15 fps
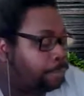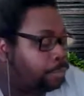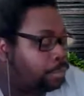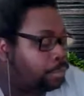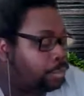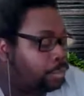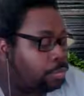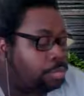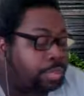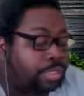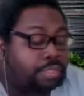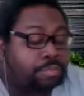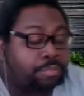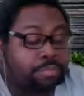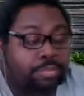So,
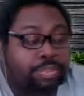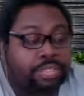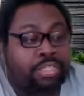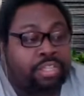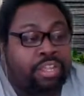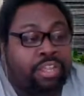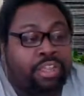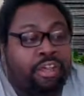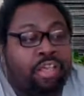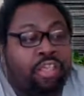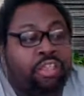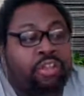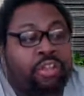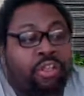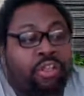but
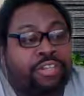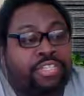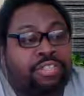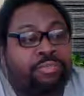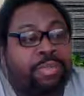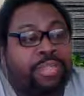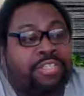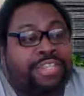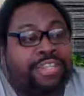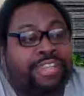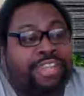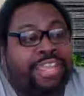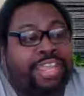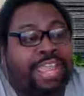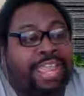all in all, this makes
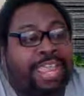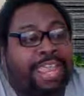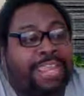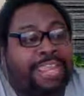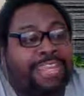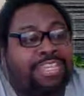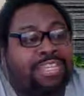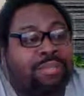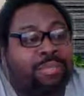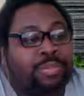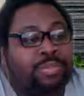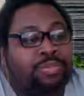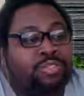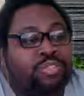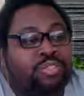
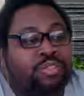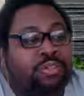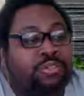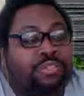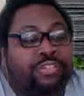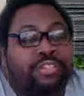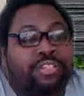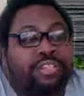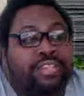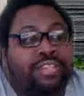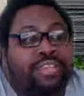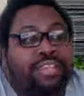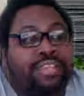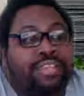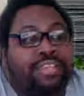AEW stronger.
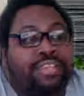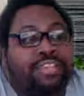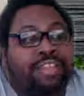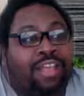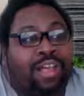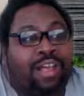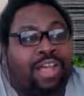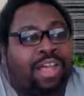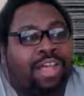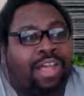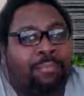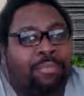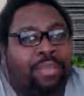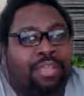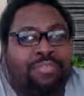
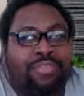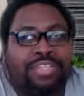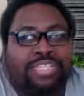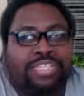I'm not going